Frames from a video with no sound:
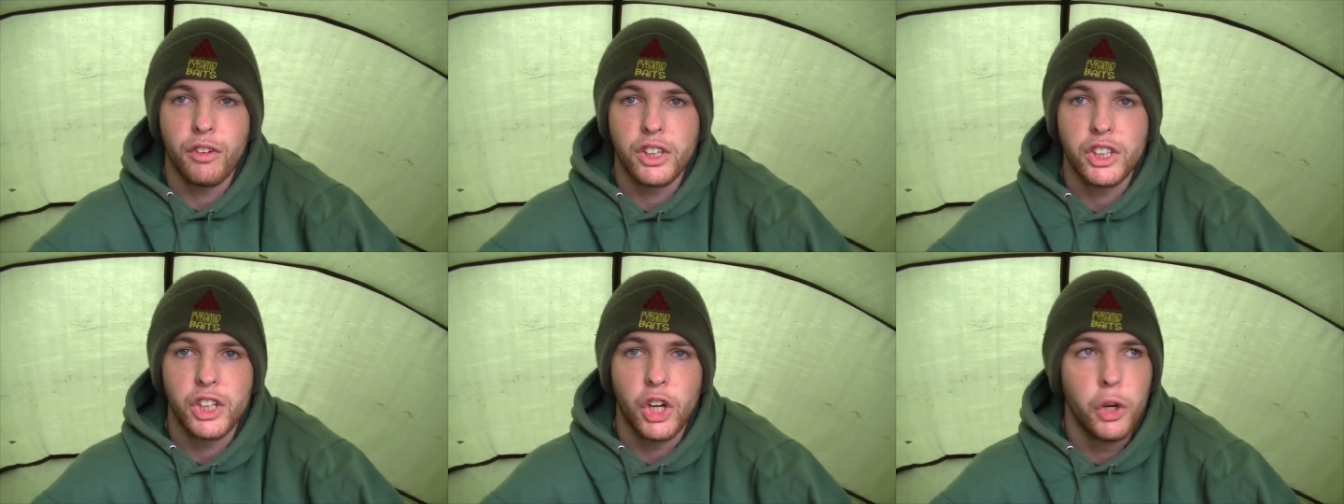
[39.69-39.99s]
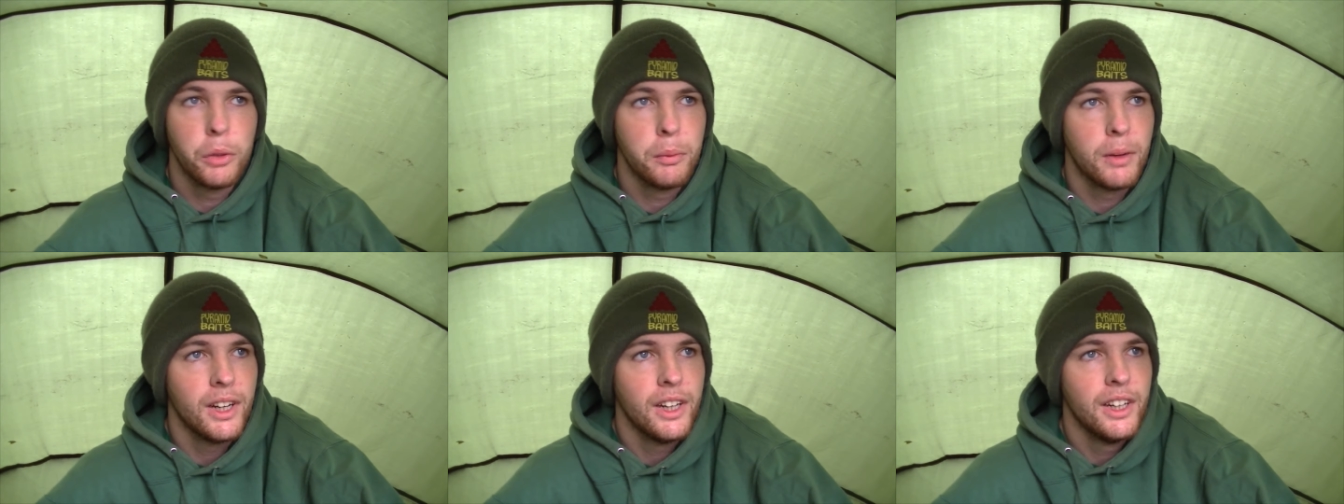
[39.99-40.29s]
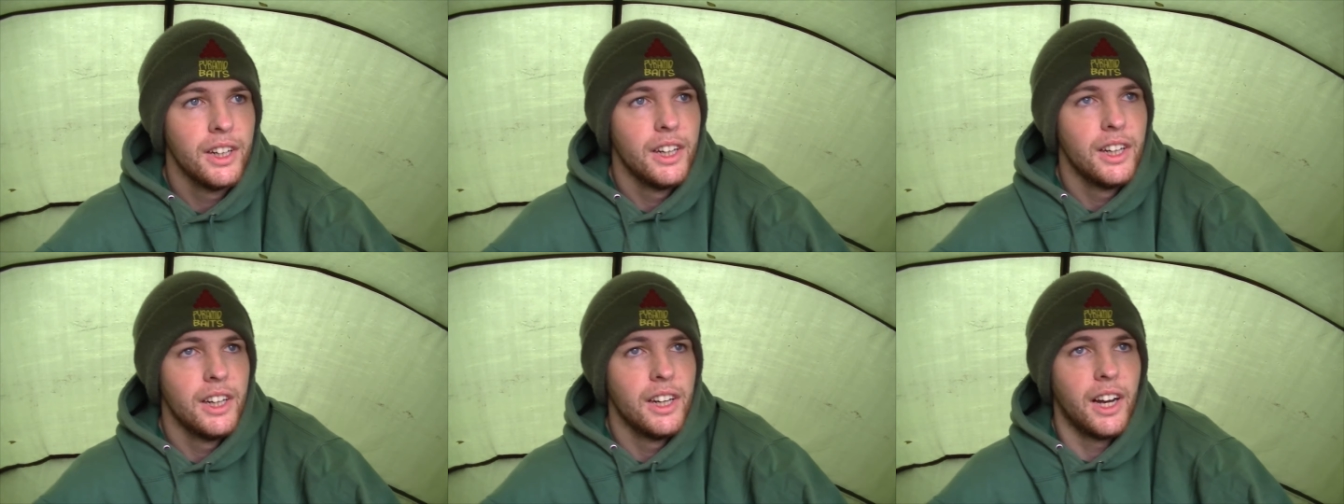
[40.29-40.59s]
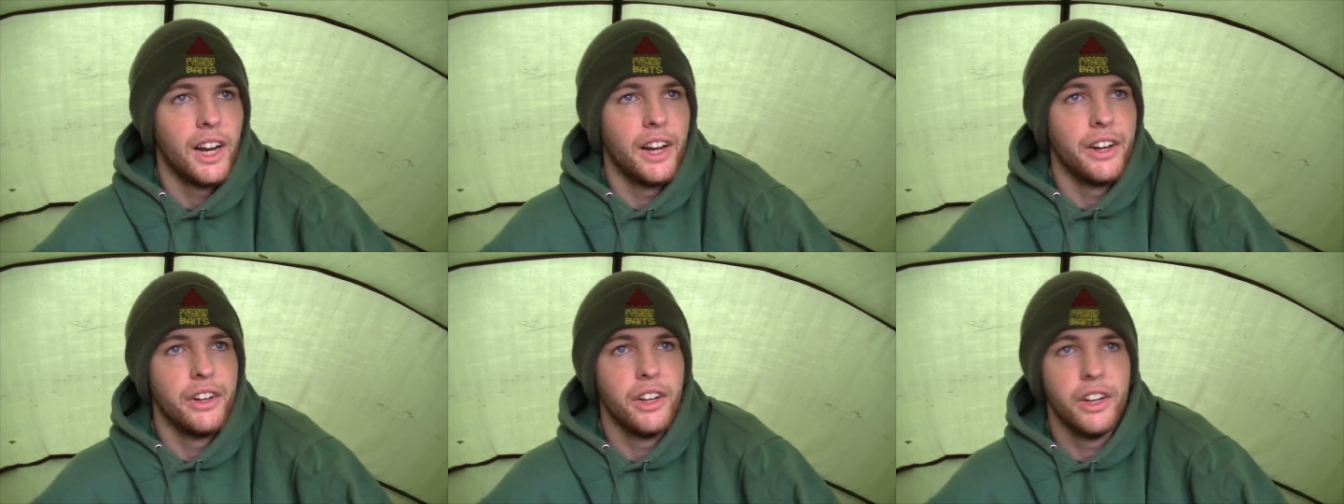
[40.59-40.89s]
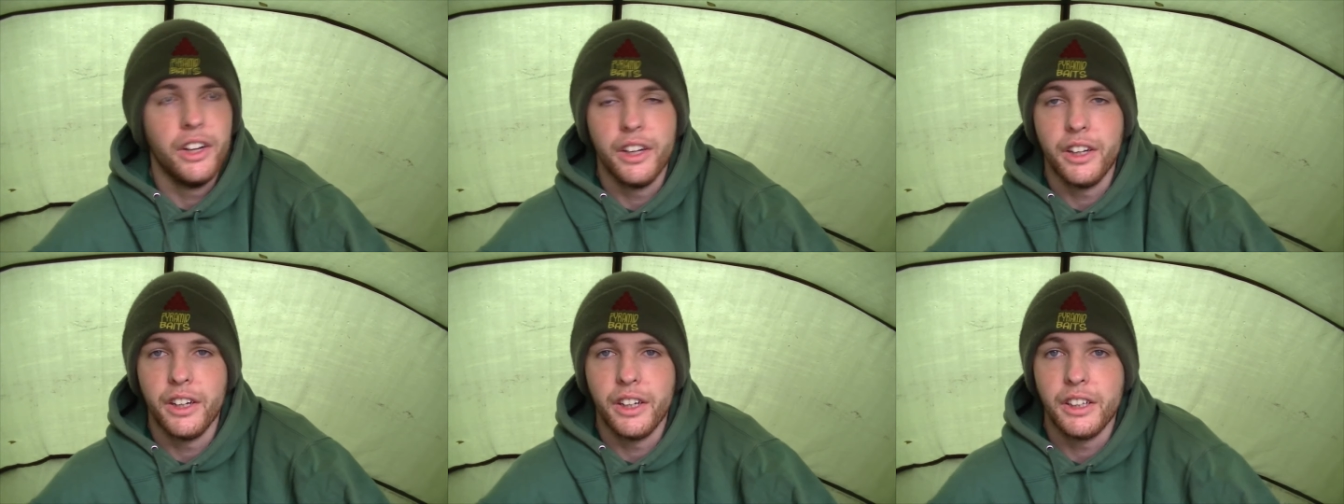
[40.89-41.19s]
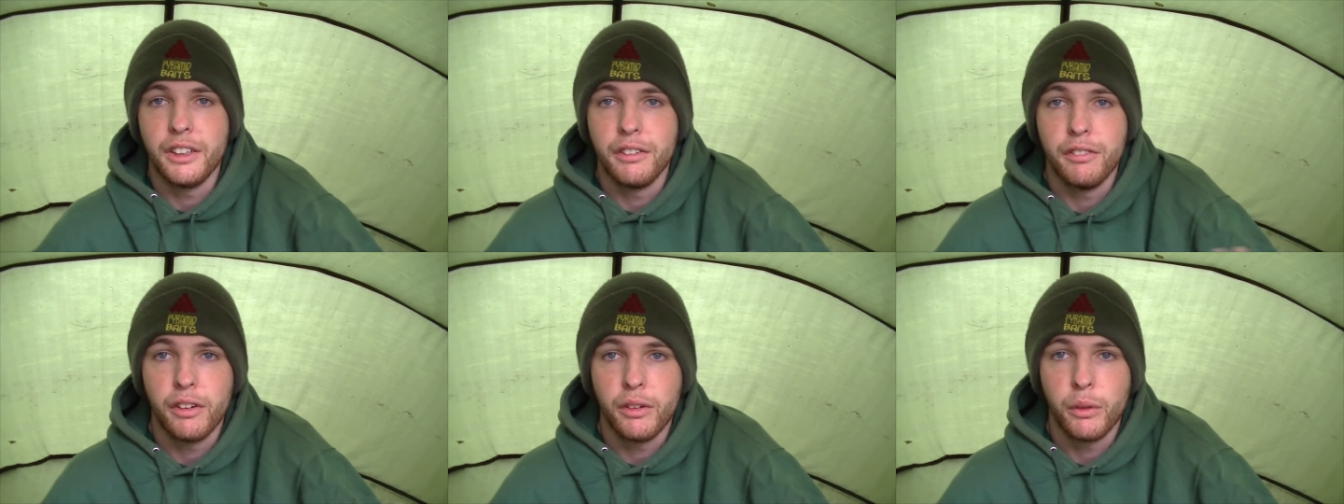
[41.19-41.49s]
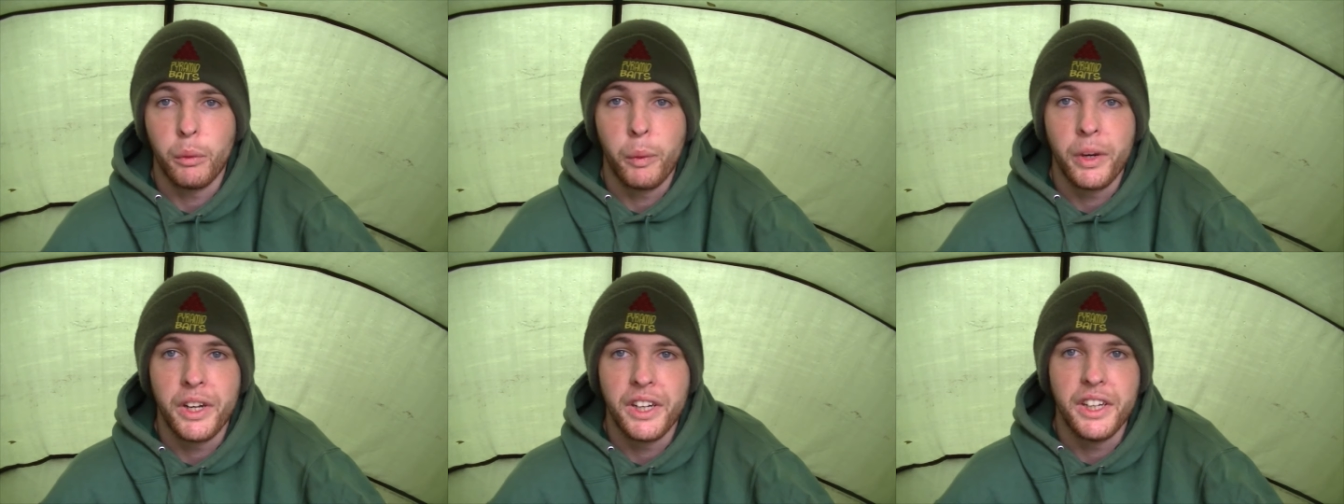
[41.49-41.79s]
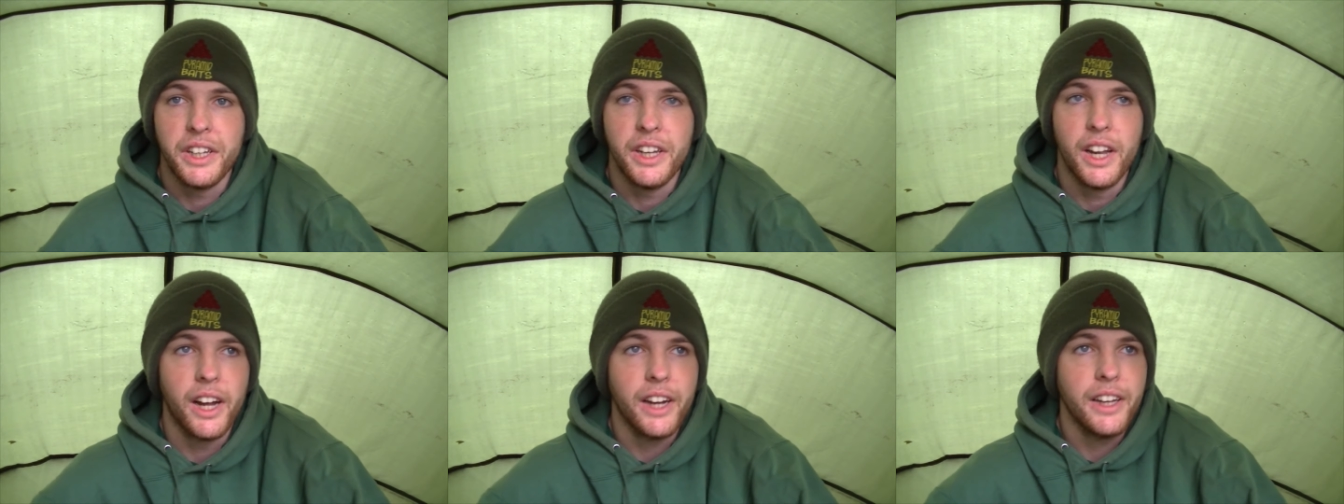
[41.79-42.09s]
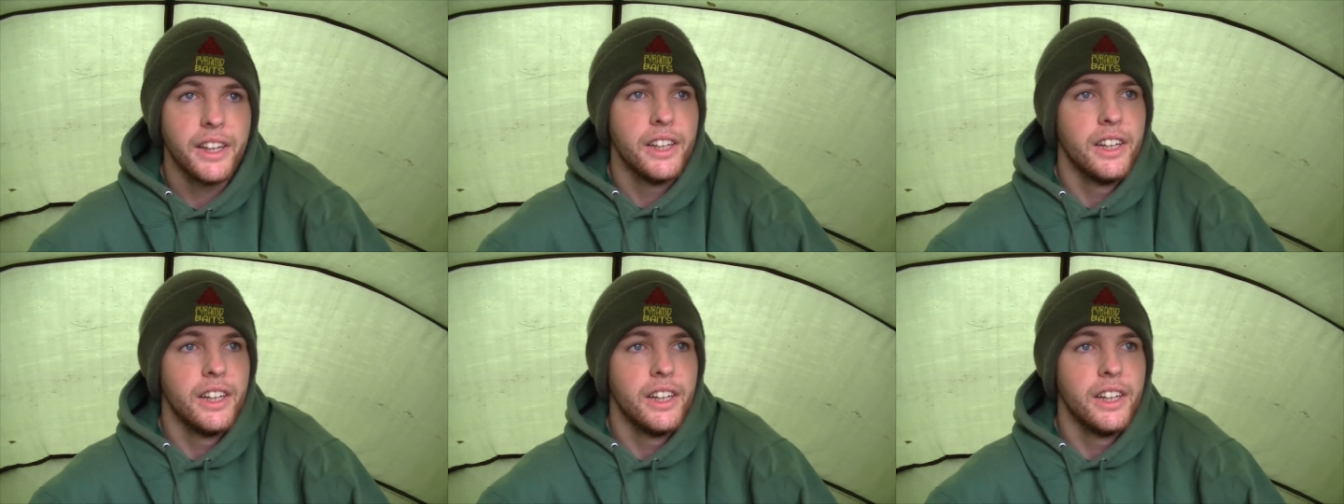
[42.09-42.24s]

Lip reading: October and it's a very windy day.